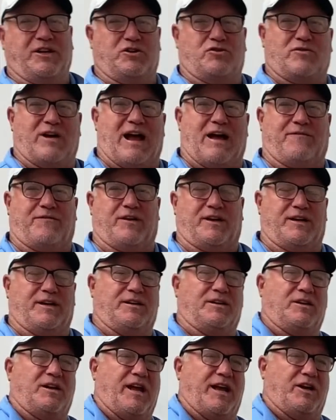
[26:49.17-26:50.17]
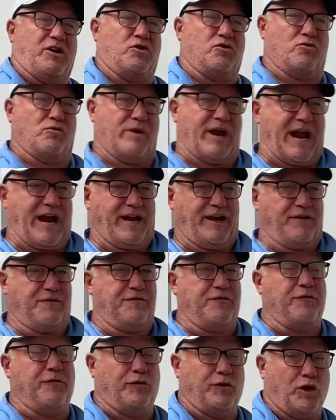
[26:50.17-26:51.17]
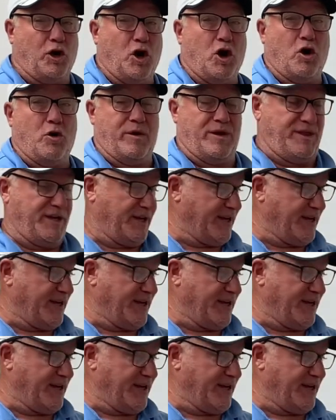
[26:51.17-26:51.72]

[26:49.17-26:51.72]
traffic and creating flow in the